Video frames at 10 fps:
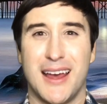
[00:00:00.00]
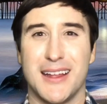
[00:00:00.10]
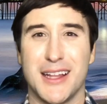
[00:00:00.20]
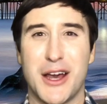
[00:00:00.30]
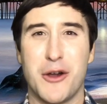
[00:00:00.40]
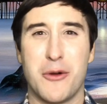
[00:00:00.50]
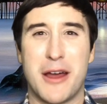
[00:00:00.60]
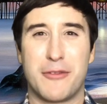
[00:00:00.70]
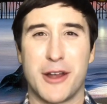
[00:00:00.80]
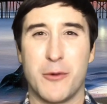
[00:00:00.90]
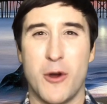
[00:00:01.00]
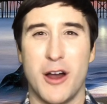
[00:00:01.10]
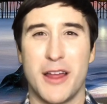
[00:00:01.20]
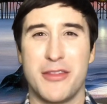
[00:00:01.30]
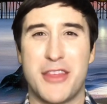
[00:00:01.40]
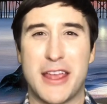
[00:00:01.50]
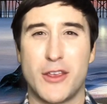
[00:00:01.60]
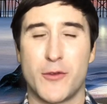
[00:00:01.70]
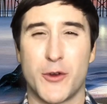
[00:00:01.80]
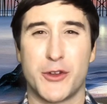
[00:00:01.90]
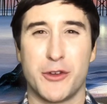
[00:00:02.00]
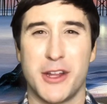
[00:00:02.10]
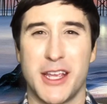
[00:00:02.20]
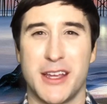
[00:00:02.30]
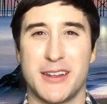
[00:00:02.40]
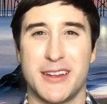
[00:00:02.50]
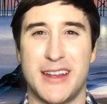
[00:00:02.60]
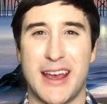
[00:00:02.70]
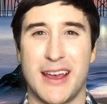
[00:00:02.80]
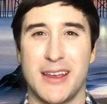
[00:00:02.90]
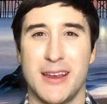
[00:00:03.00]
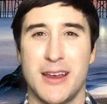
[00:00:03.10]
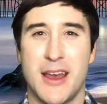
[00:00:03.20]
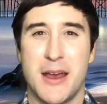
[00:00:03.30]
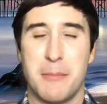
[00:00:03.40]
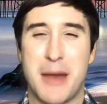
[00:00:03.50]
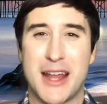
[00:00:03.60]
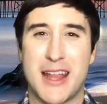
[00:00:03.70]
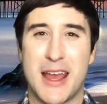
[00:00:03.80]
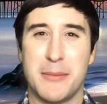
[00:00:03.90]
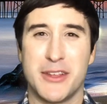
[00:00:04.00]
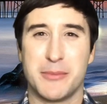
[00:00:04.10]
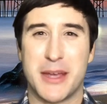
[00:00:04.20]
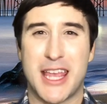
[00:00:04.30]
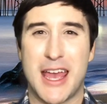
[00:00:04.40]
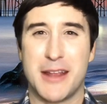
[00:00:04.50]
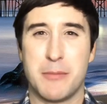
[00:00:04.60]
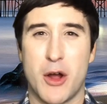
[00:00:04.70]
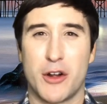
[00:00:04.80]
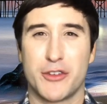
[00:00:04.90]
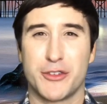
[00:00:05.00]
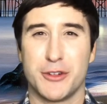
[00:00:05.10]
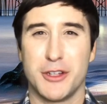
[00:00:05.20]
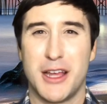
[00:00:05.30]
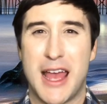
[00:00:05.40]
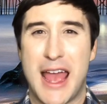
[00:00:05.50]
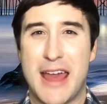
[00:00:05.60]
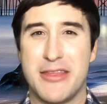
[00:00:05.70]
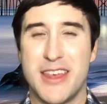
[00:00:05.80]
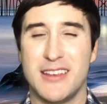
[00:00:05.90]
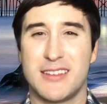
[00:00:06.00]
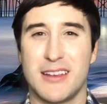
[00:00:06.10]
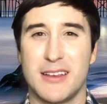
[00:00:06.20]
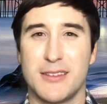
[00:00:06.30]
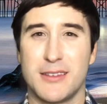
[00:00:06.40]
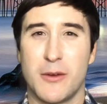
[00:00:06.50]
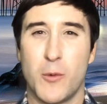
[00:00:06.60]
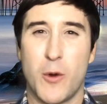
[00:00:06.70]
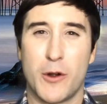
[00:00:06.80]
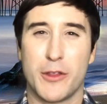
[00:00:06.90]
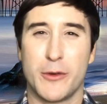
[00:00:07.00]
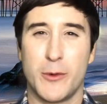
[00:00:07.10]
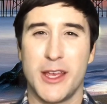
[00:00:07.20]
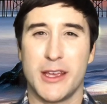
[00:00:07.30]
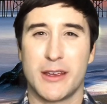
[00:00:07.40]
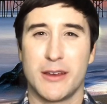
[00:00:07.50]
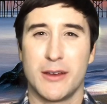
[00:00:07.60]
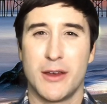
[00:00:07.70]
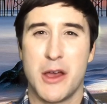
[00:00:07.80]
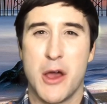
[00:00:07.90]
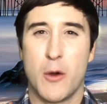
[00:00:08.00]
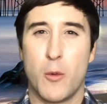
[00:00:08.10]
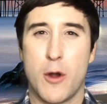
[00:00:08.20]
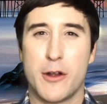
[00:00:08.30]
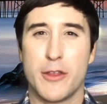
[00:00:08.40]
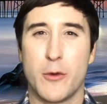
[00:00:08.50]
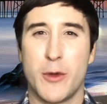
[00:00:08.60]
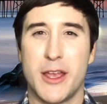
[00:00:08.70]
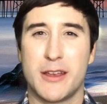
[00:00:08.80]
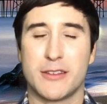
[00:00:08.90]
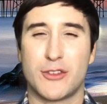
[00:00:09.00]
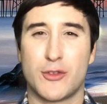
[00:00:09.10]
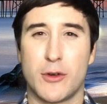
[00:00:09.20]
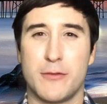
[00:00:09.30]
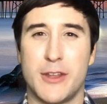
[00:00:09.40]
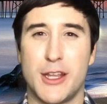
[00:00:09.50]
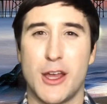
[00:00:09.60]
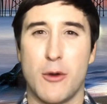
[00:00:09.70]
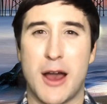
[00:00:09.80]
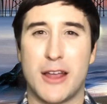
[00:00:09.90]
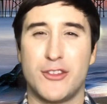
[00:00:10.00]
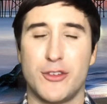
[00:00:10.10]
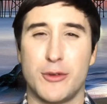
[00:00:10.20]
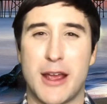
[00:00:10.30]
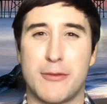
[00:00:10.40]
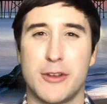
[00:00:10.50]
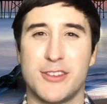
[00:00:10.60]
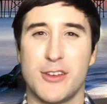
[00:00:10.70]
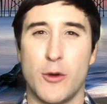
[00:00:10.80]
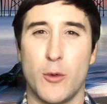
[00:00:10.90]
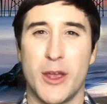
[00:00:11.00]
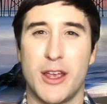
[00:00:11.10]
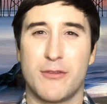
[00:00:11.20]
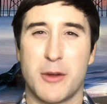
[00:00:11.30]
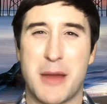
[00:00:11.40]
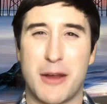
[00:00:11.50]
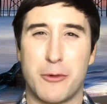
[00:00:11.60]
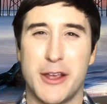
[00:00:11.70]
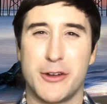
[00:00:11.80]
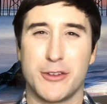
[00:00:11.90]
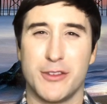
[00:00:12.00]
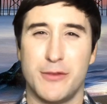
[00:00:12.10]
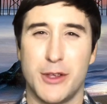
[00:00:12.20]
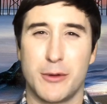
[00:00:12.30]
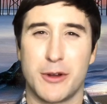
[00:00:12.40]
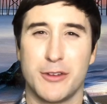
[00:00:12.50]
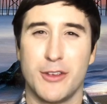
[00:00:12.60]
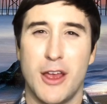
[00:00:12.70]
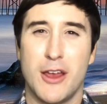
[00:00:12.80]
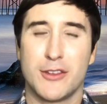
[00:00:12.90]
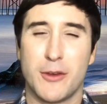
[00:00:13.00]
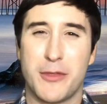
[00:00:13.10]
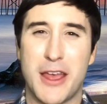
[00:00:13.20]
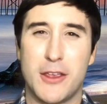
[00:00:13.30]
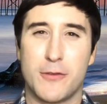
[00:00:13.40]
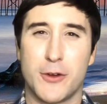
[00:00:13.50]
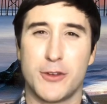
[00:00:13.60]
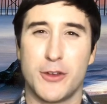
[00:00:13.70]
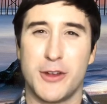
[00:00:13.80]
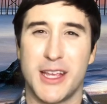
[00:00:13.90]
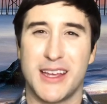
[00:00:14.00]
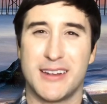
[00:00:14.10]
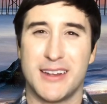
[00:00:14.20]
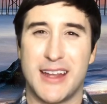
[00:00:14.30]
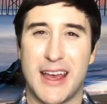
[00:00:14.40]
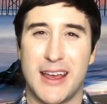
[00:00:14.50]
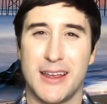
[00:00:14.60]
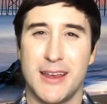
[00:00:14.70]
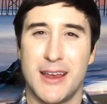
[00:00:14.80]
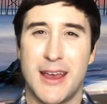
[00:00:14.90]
Hello, everyone. Thank you for tuning in today. My name is McKade Marshall, and this is Word of the Week. Word of the Week is a short video I shoot every single week for my readers and viewers, so thank you for tuning in today.